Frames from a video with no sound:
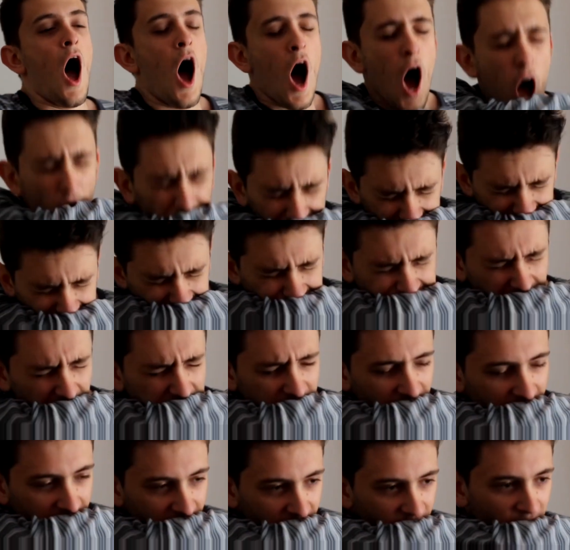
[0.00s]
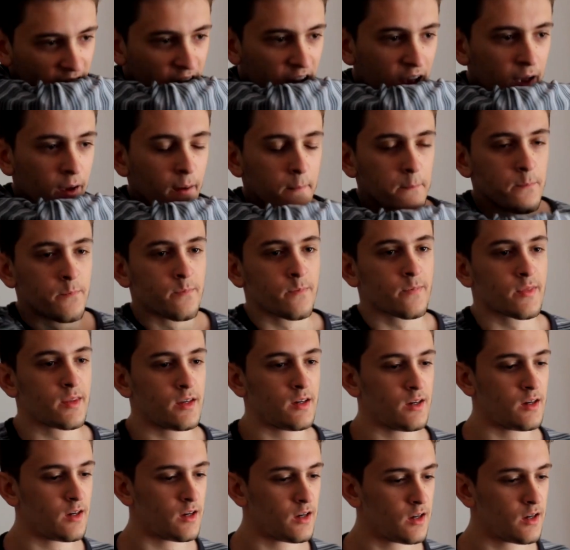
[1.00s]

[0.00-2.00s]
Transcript: cough, we have fever, we have